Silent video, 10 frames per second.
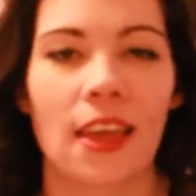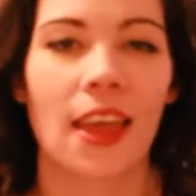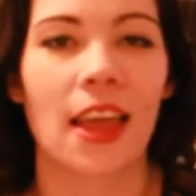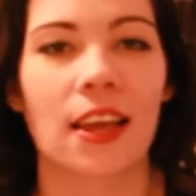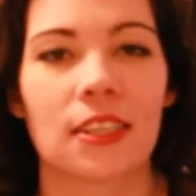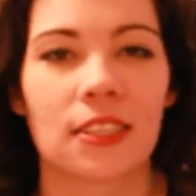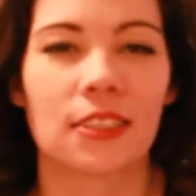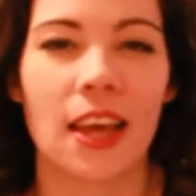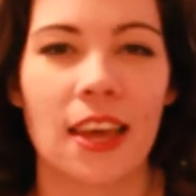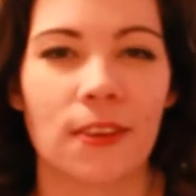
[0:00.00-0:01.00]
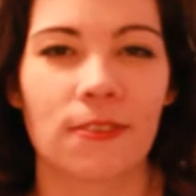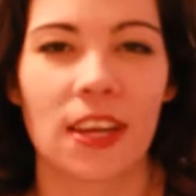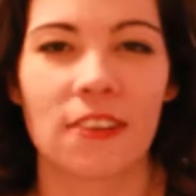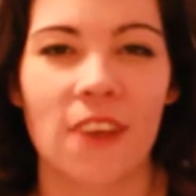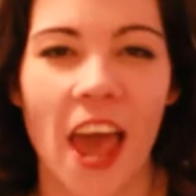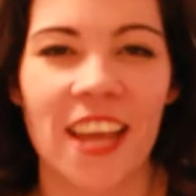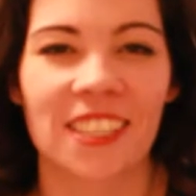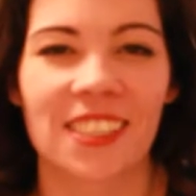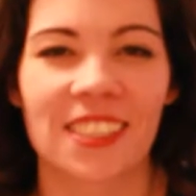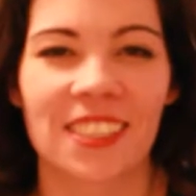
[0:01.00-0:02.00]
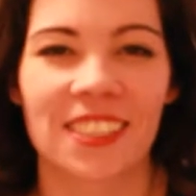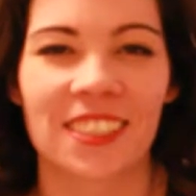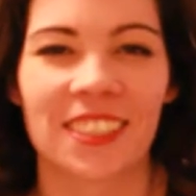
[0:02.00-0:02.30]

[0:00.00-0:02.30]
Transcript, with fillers: and life advice.